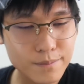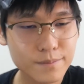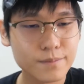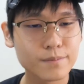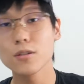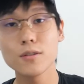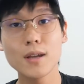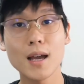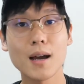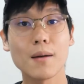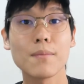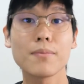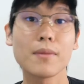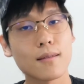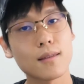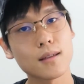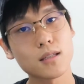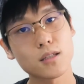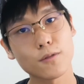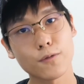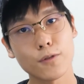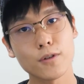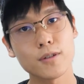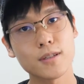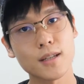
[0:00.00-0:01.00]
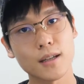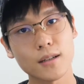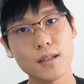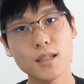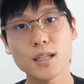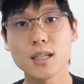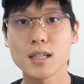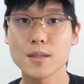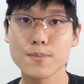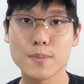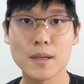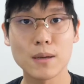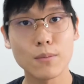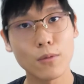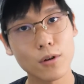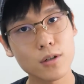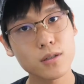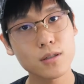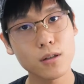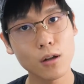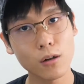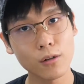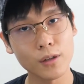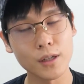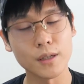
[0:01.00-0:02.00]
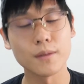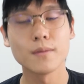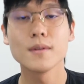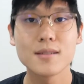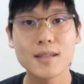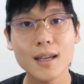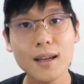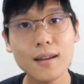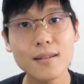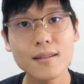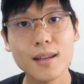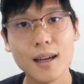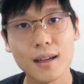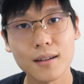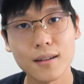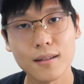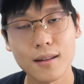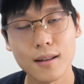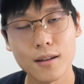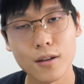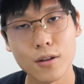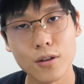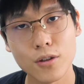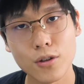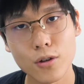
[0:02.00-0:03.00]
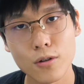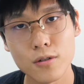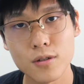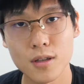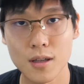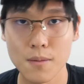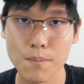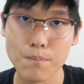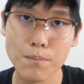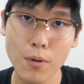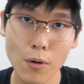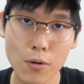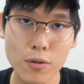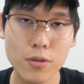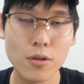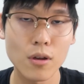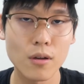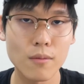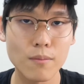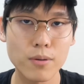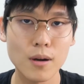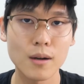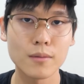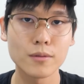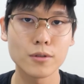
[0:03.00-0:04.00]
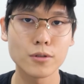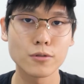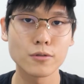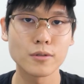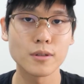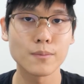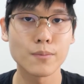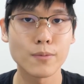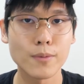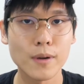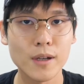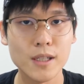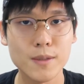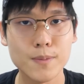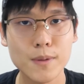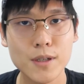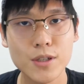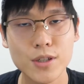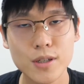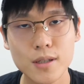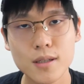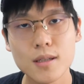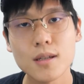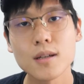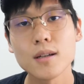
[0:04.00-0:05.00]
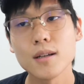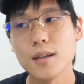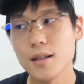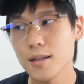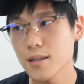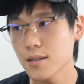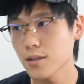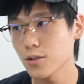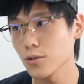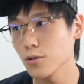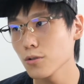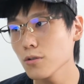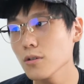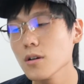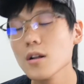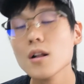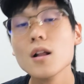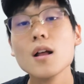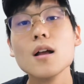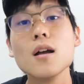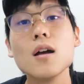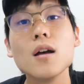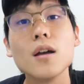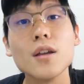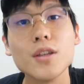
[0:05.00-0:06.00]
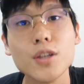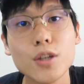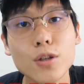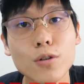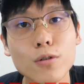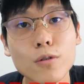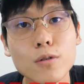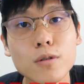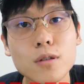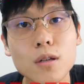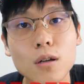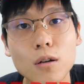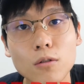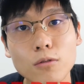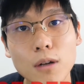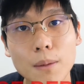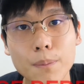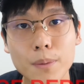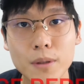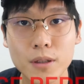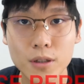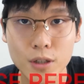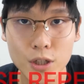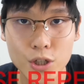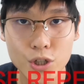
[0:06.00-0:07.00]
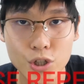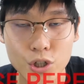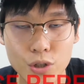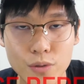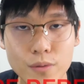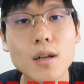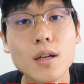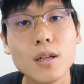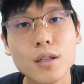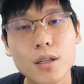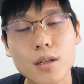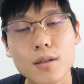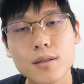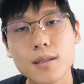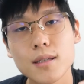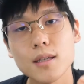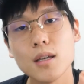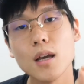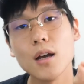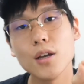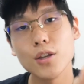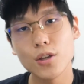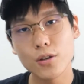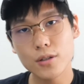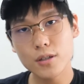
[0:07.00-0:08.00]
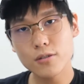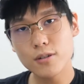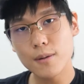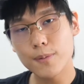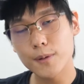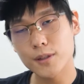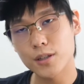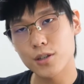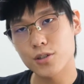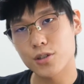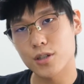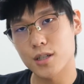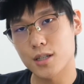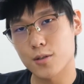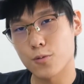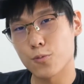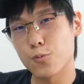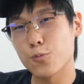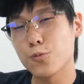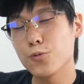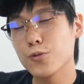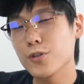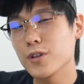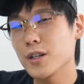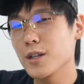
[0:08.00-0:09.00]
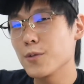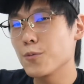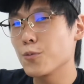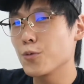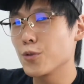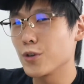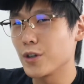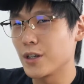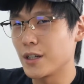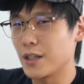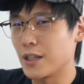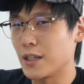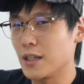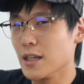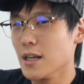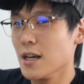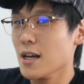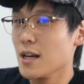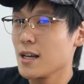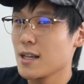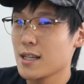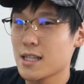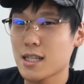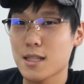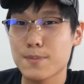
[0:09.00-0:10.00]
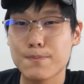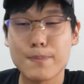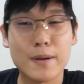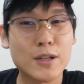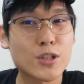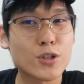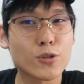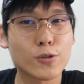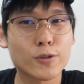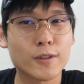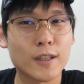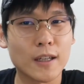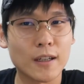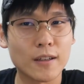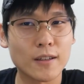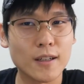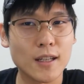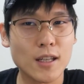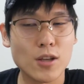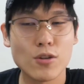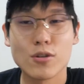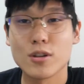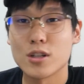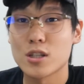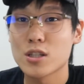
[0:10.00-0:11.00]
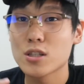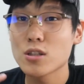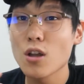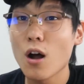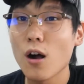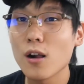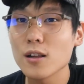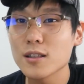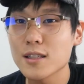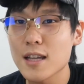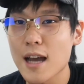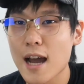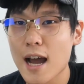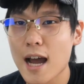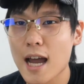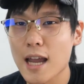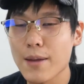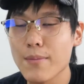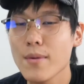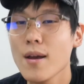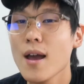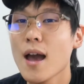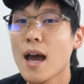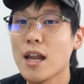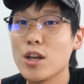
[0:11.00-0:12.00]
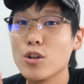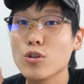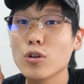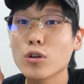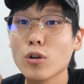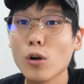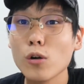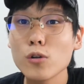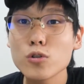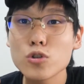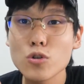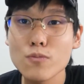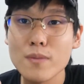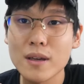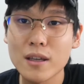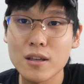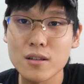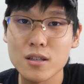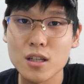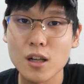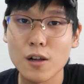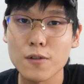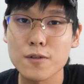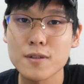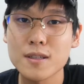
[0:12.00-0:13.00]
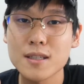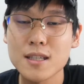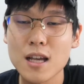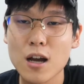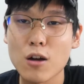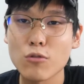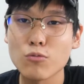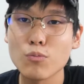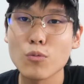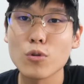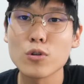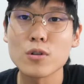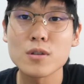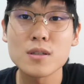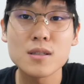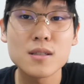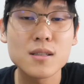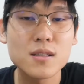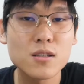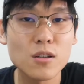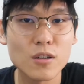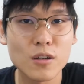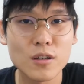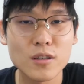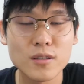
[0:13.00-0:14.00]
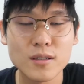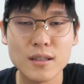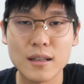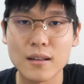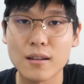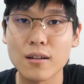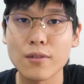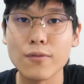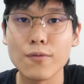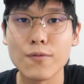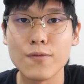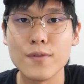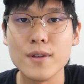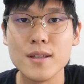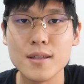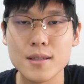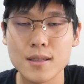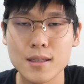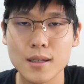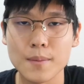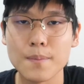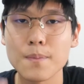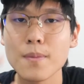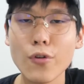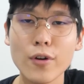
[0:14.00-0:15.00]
So yeah, that's the first technique, speak more slowly. Second technique that you could use in both your impromptu and prepared speeches is to use repetition. You see, using repetition is a really, really special technique. You could stall time, and you could also make yourself sound more certain and convincing.